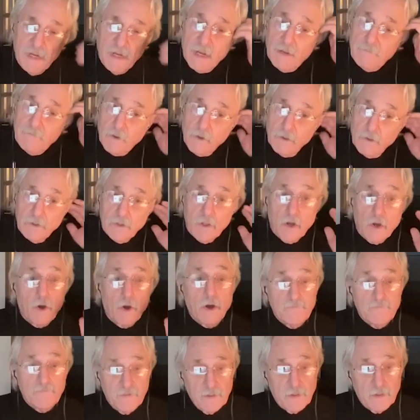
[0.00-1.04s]
I've
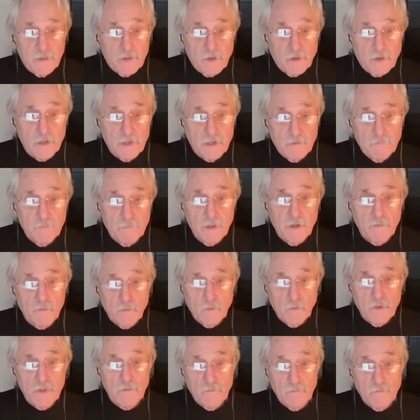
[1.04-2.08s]
often thought about
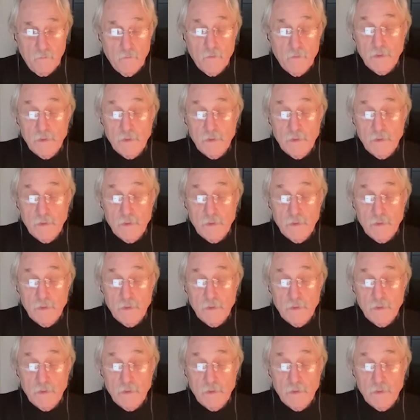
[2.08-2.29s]
what